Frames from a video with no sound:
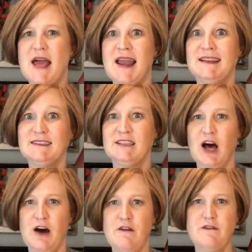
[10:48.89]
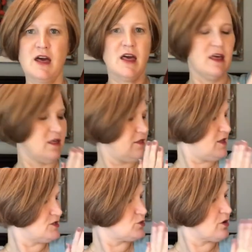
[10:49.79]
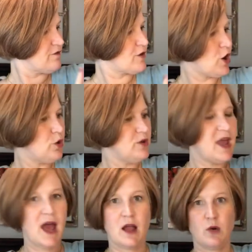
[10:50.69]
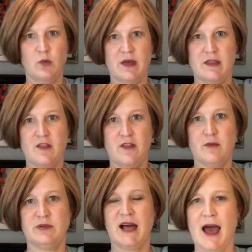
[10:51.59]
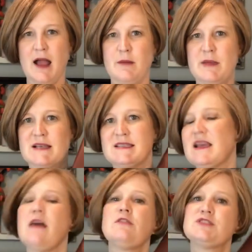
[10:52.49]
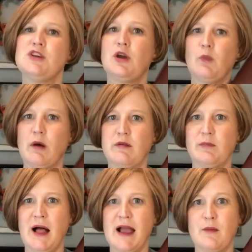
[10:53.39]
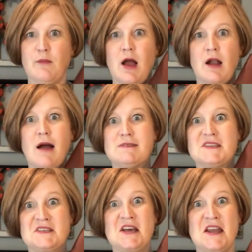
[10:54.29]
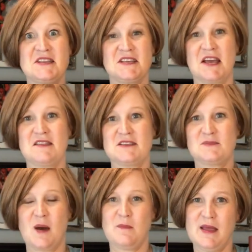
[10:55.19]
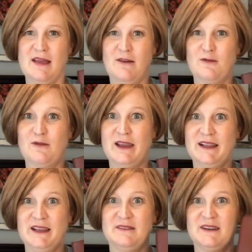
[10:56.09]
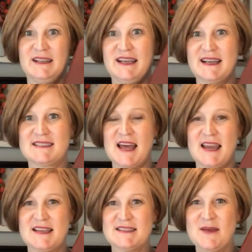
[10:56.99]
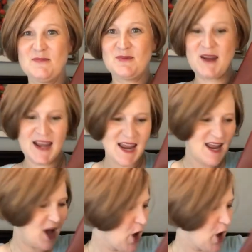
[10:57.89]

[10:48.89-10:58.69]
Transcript: And I love the sort of cognac with the black mixed together so you can wear it with black and brown. I was excited to get this puppy. Really, really excited. Isn't it pretty?